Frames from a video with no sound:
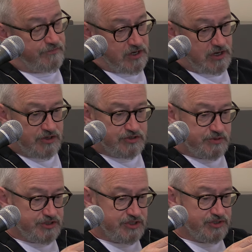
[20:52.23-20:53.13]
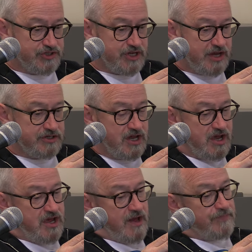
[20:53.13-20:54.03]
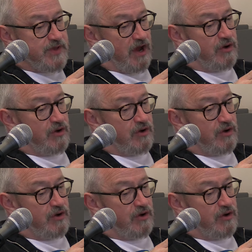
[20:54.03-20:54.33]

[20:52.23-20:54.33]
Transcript: I'm very close to my sisters, and you